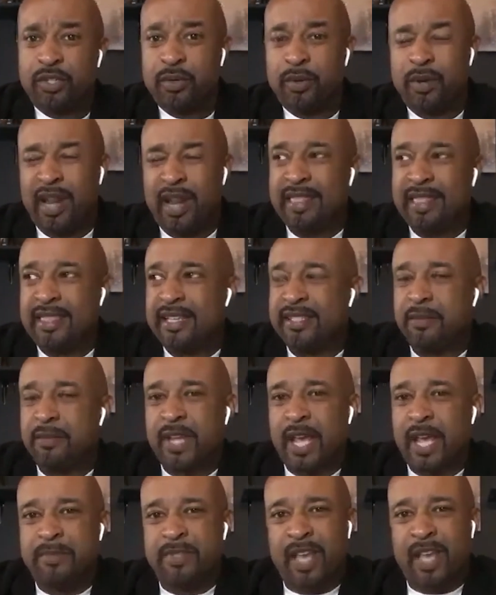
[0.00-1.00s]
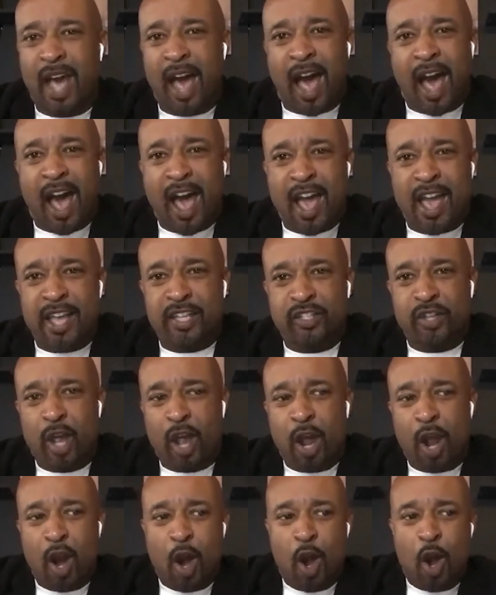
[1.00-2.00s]
And I think sometimes the eyes
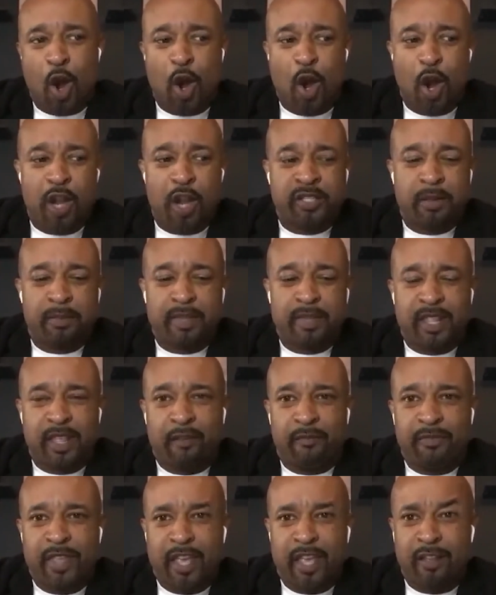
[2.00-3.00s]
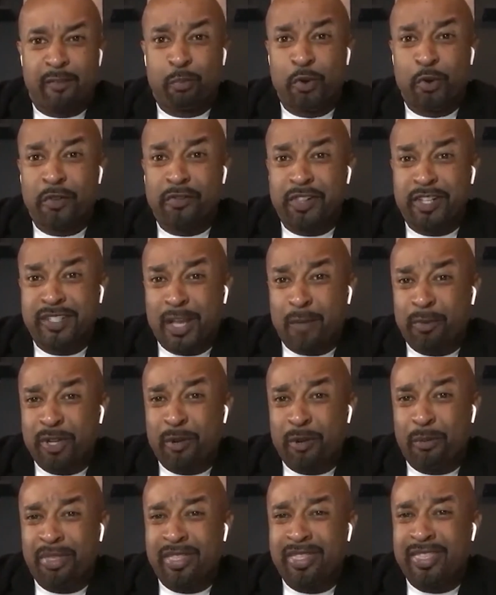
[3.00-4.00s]
are something that a privilege that we
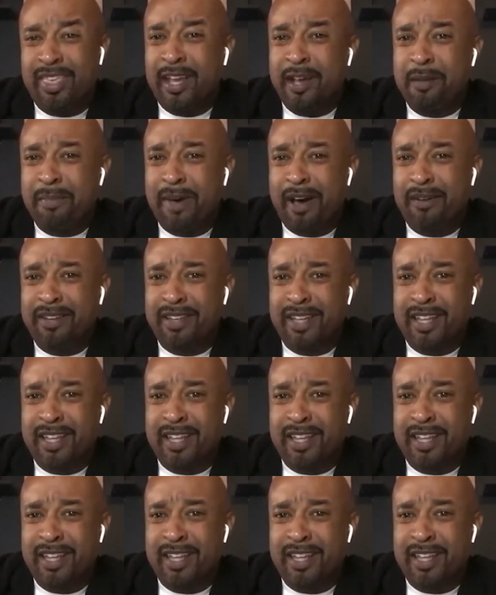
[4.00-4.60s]
don't think about